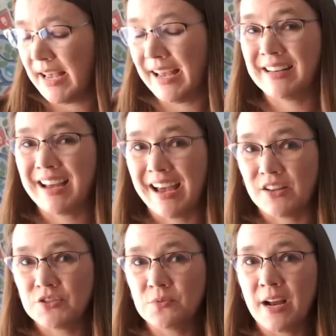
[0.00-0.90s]
And
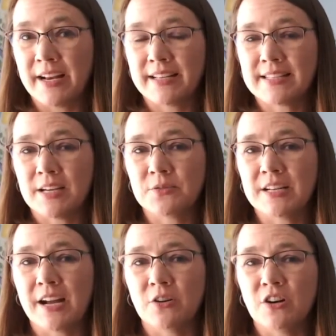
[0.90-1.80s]
as you write it, sound
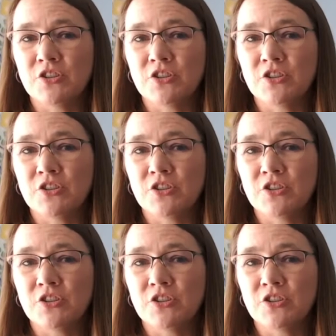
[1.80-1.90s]
it out.